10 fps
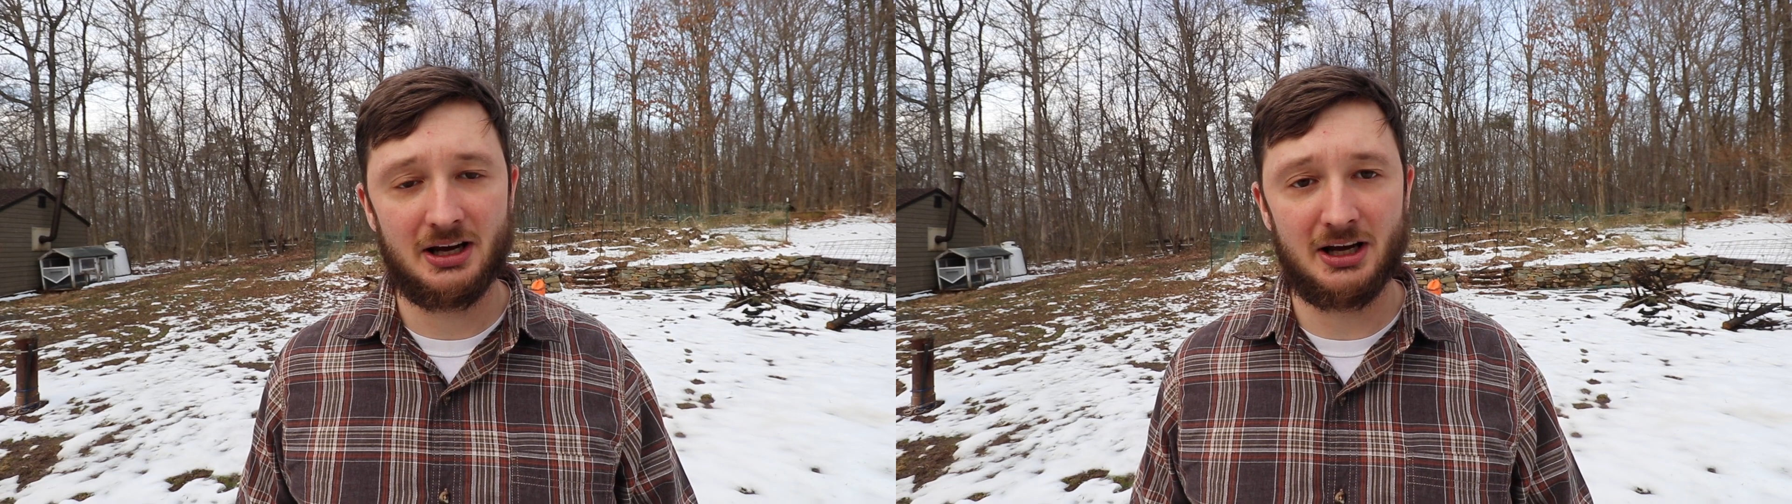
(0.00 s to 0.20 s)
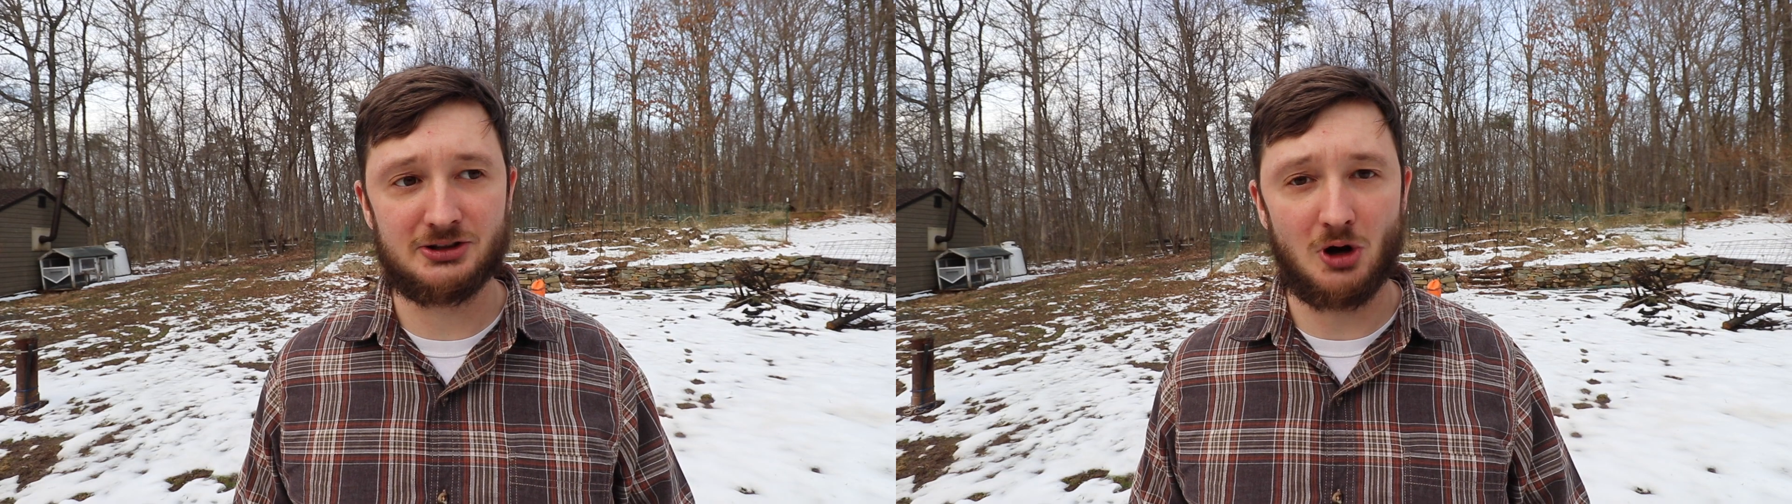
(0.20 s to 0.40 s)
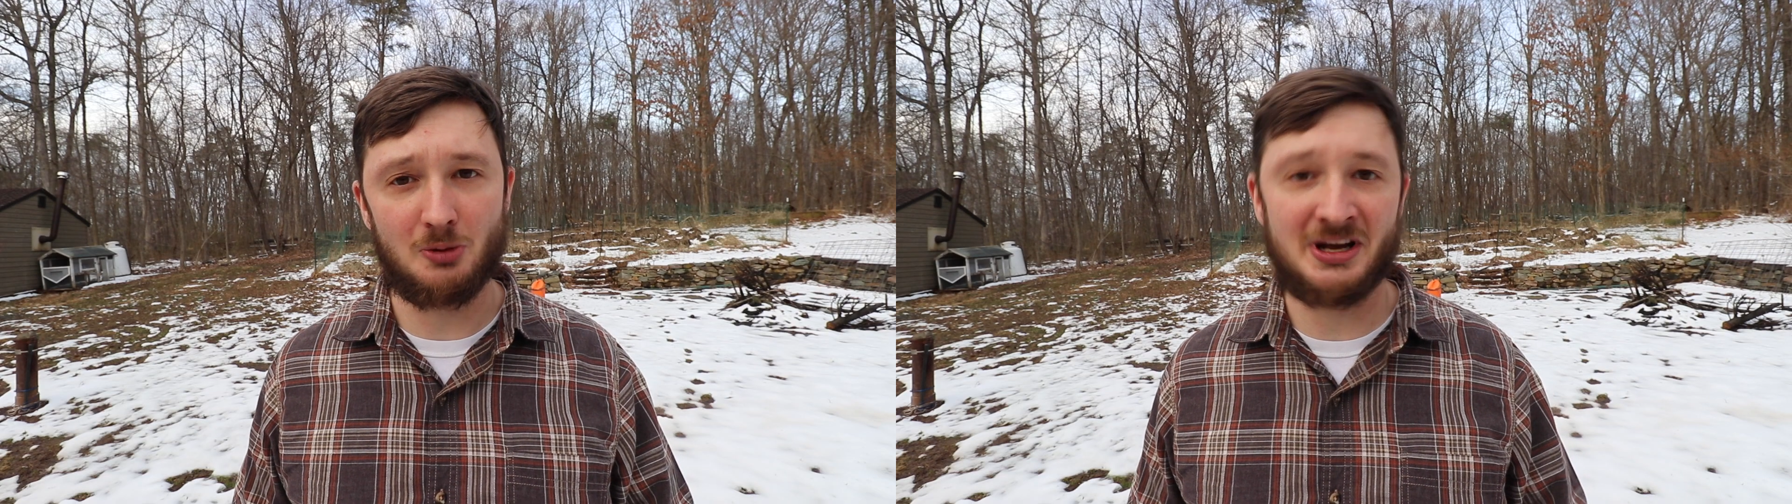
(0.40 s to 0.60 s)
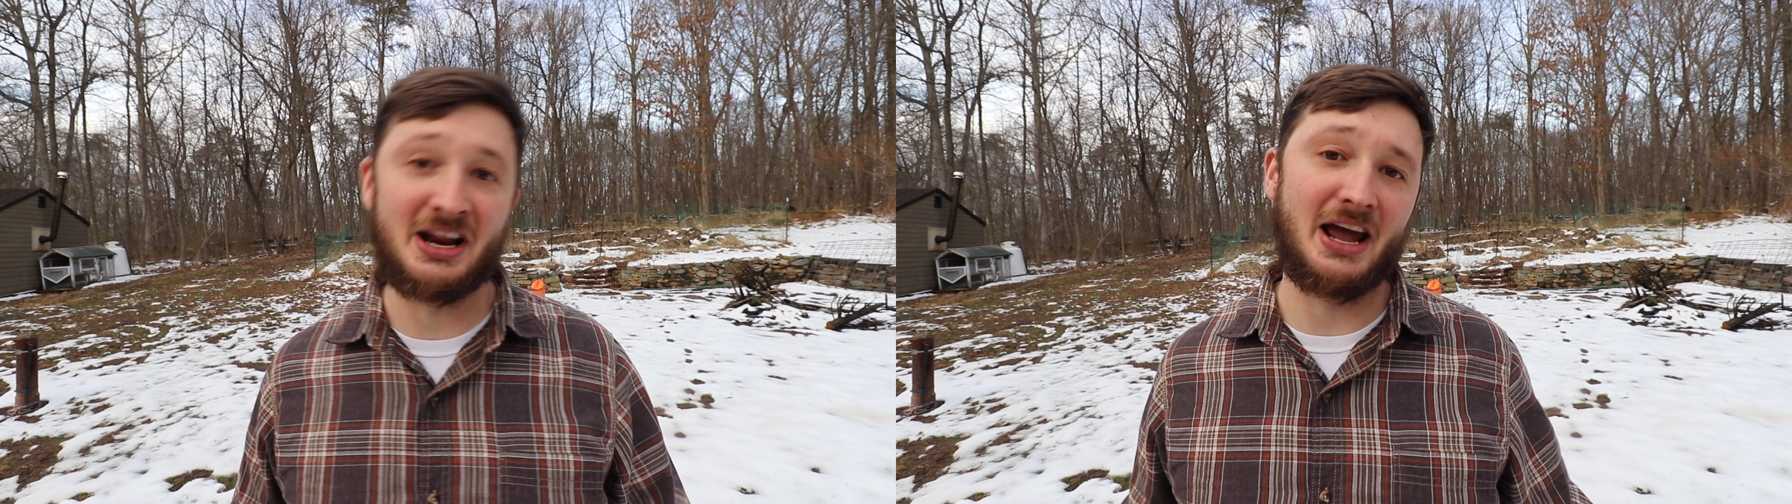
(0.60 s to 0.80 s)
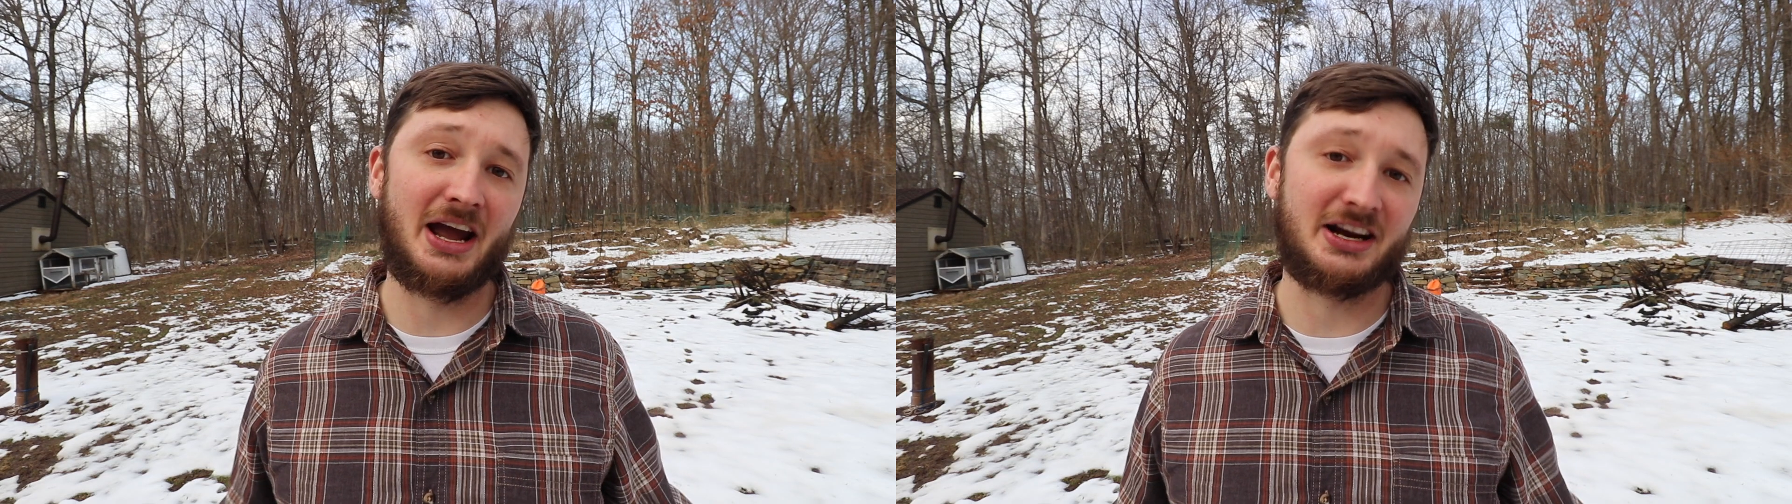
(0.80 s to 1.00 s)
it's all
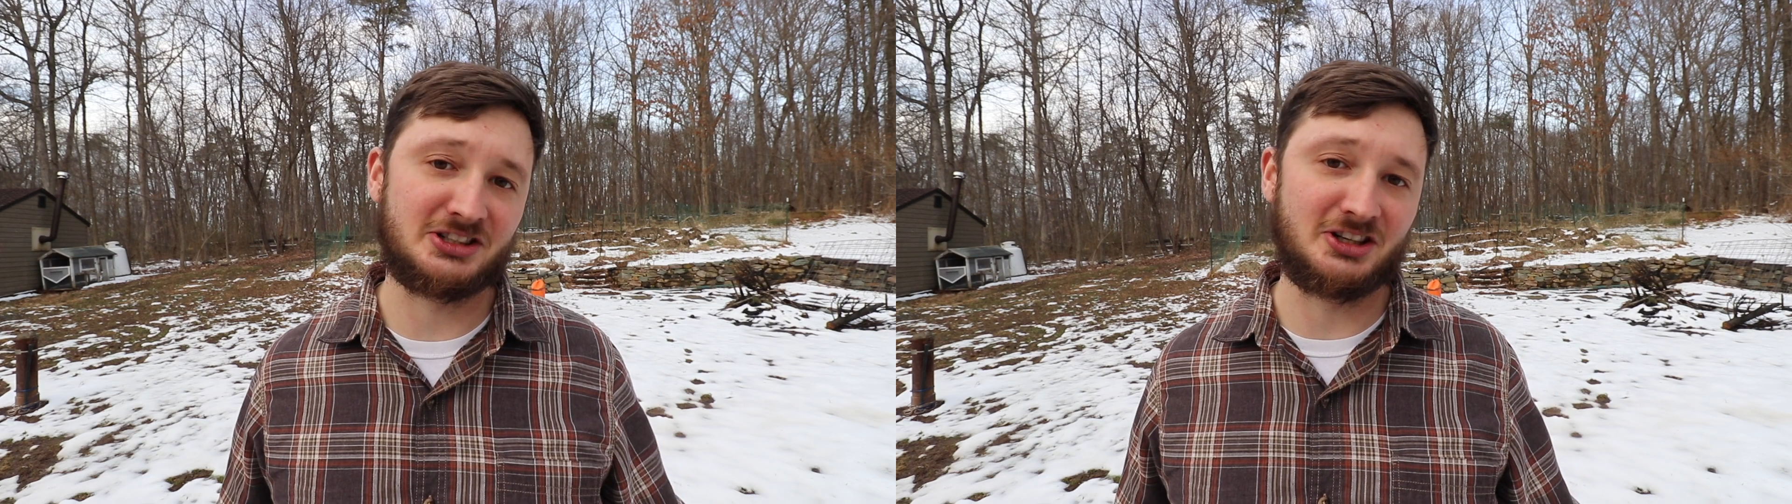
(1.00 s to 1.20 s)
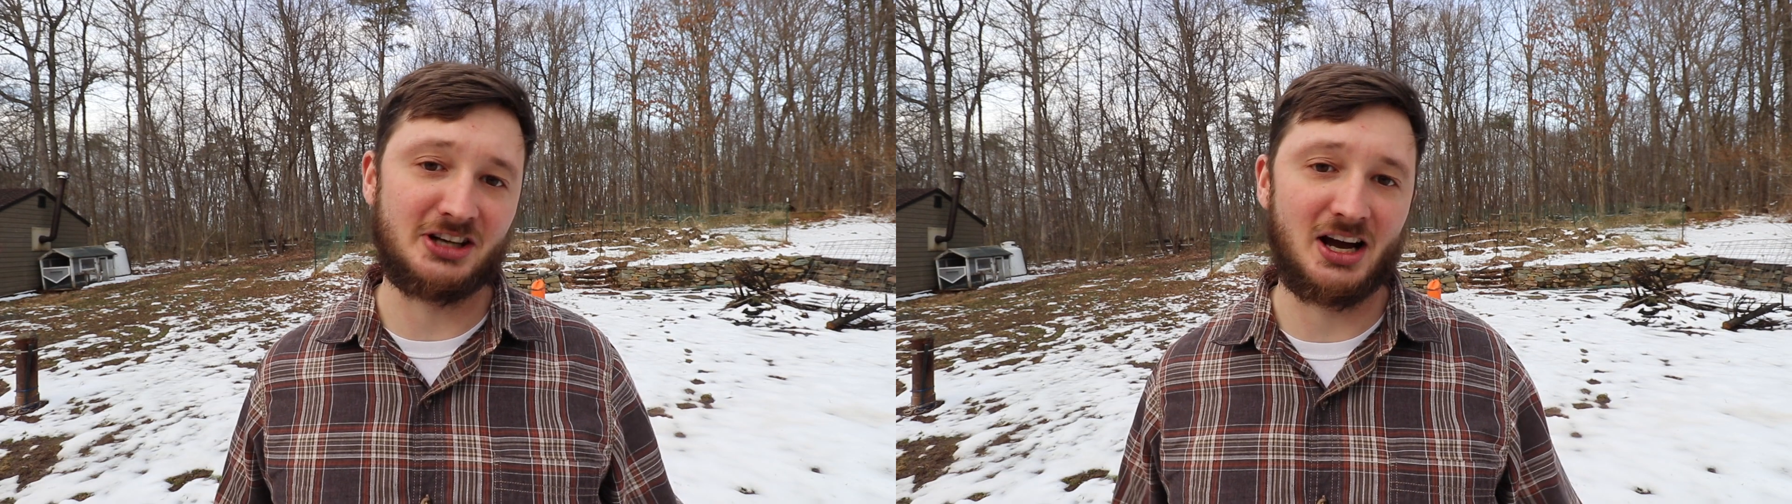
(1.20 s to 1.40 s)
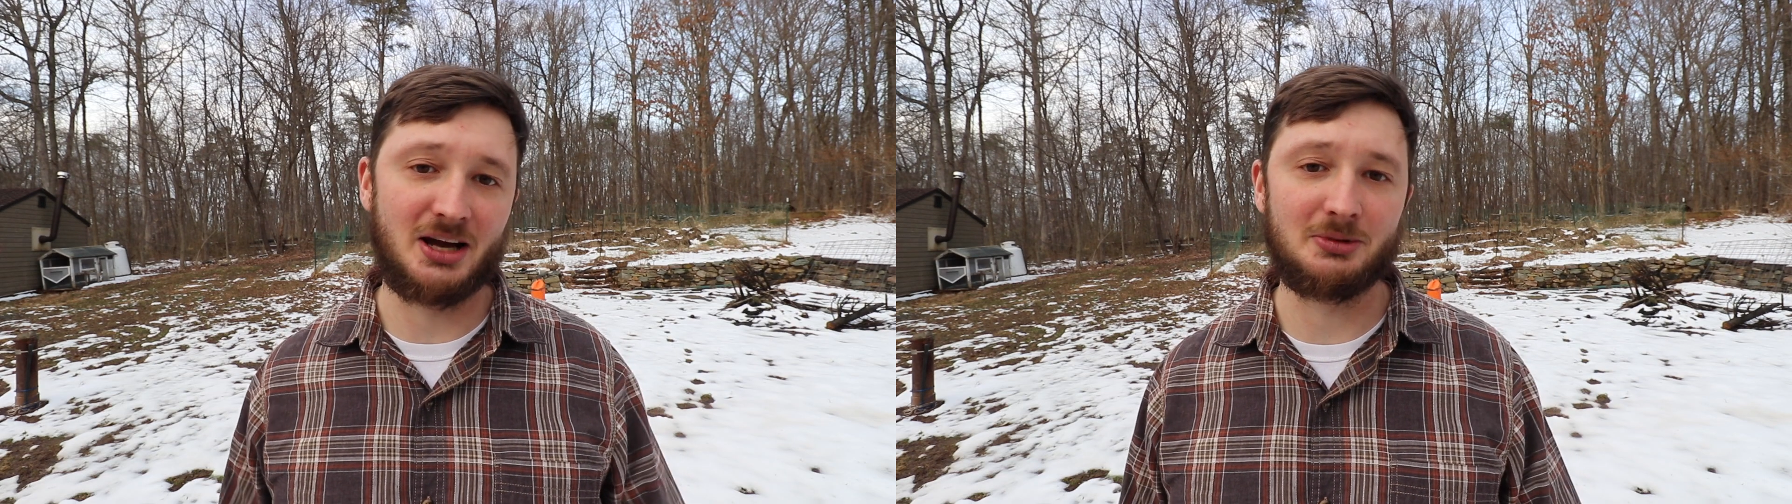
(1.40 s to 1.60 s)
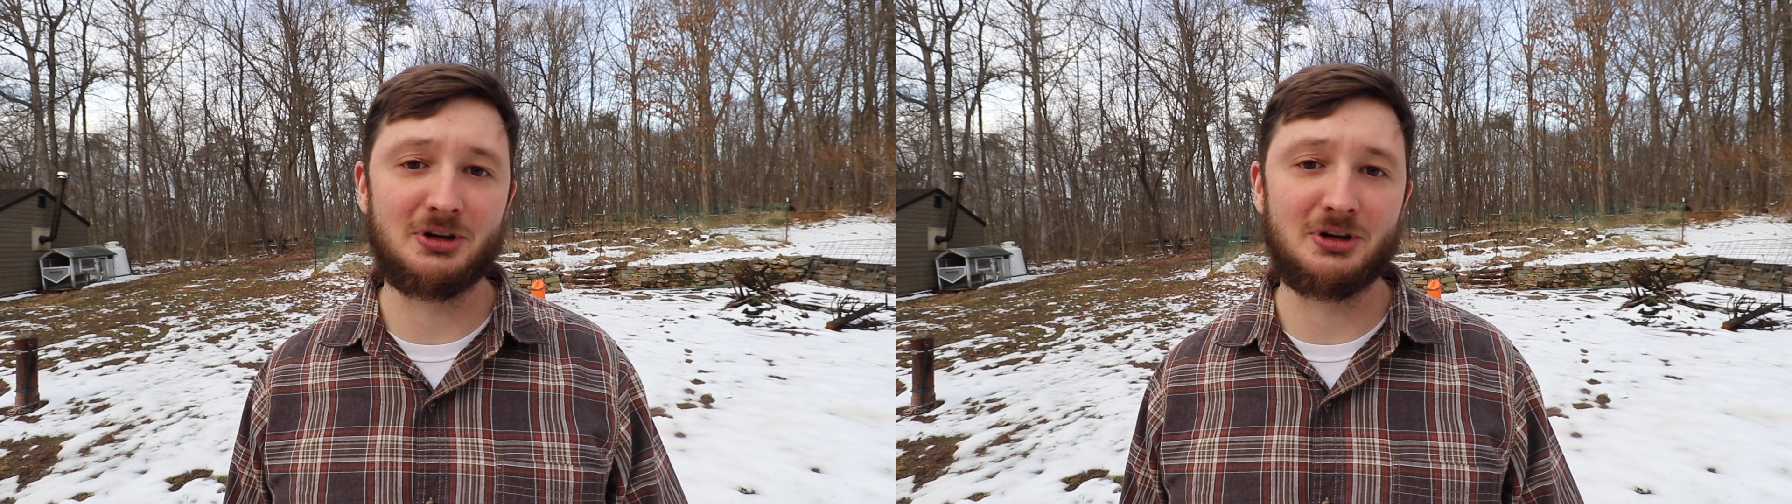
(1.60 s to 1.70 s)
been extra time.